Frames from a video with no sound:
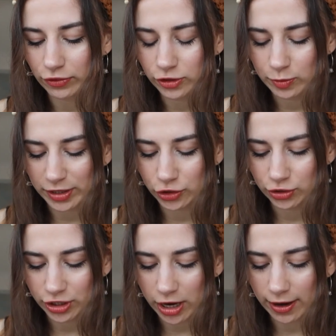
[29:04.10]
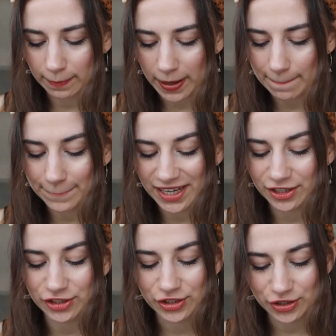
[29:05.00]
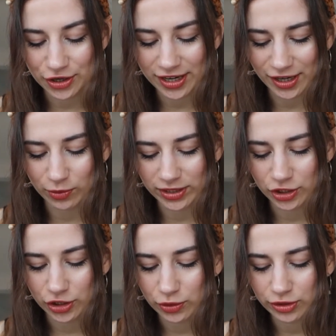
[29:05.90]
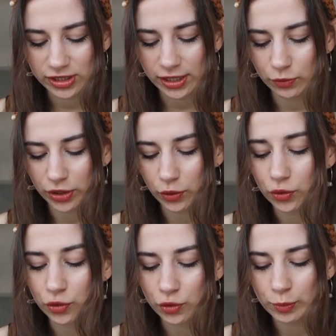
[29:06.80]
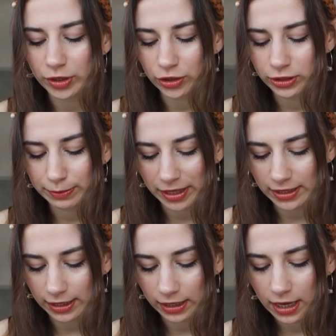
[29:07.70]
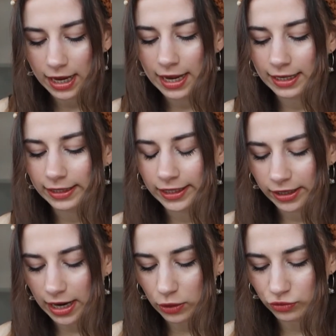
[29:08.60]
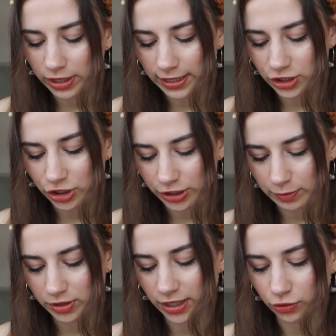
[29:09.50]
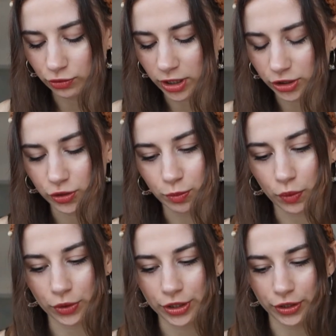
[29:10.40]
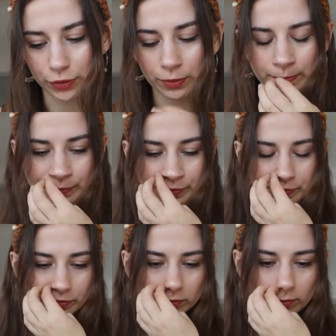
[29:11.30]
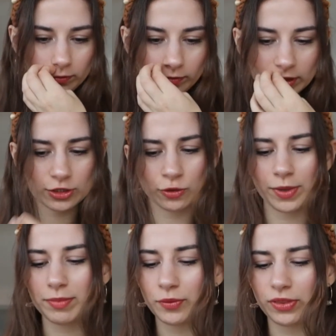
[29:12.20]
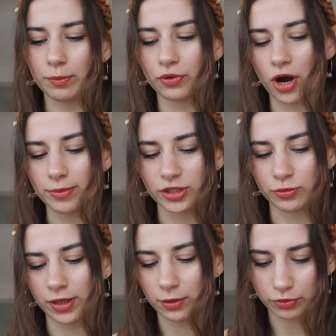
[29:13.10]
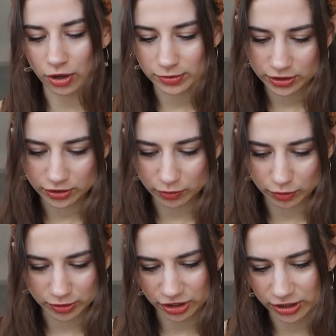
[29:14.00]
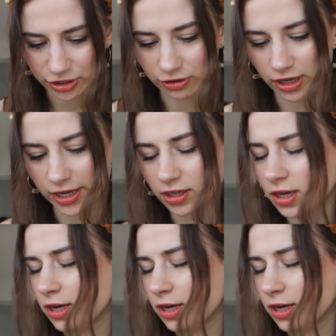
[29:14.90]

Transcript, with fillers: you spend your time and be discerning when choosing with whom you spend it. Clear out relationships that do not support you. So maybe with a promise, you made a promise to someone, but you're actually like,